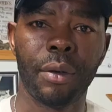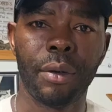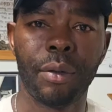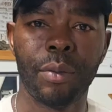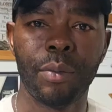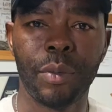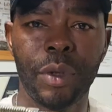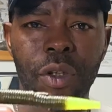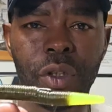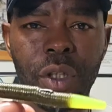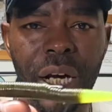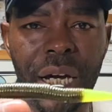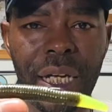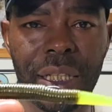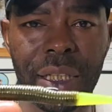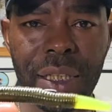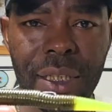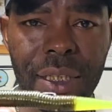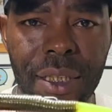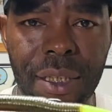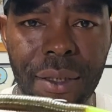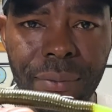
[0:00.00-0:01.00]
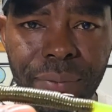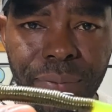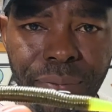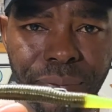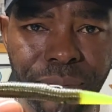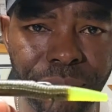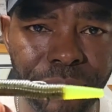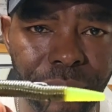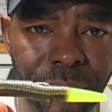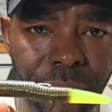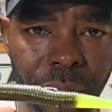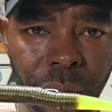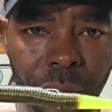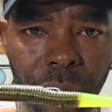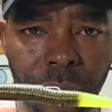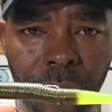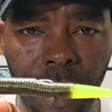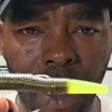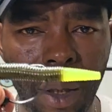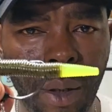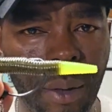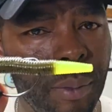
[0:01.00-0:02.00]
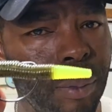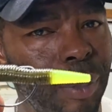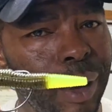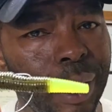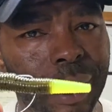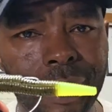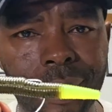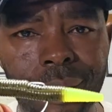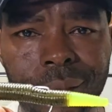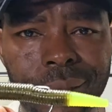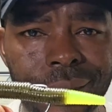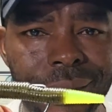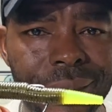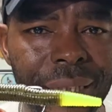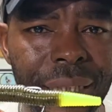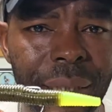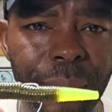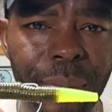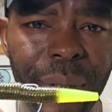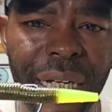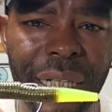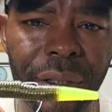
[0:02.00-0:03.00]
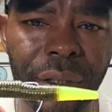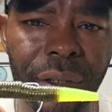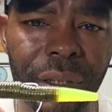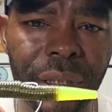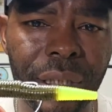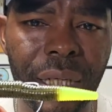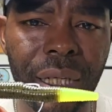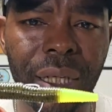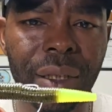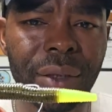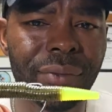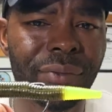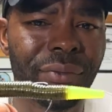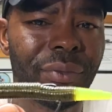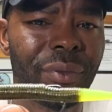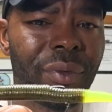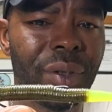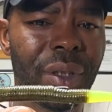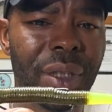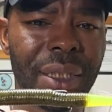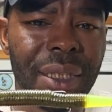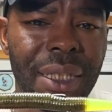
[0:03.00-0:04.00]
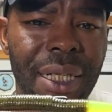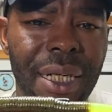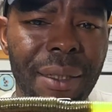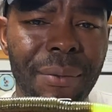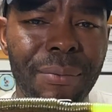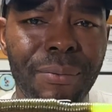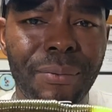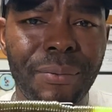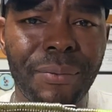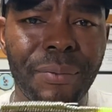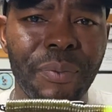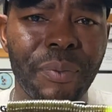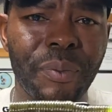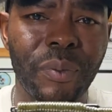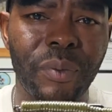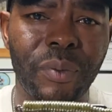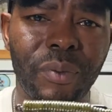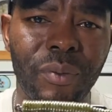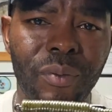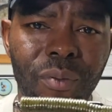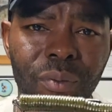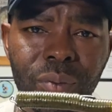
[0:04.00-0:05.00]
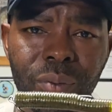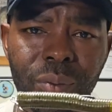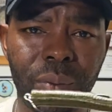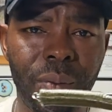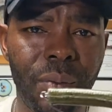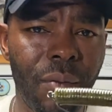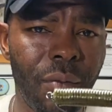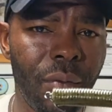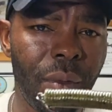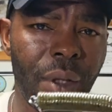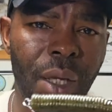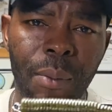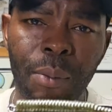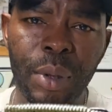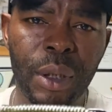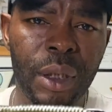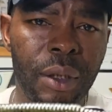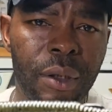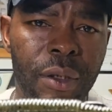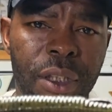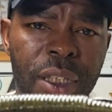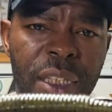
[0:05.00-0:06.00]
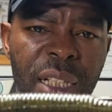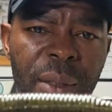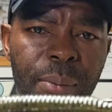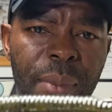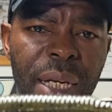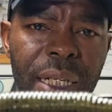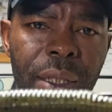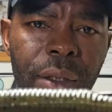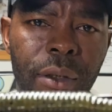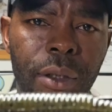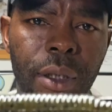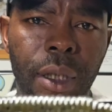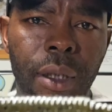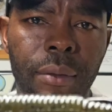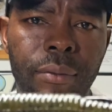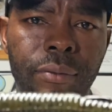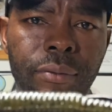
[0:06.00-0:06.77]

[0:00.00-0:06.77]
We'll try this. Put a little stick bait on there. Look at that. Put a little stick bait on there.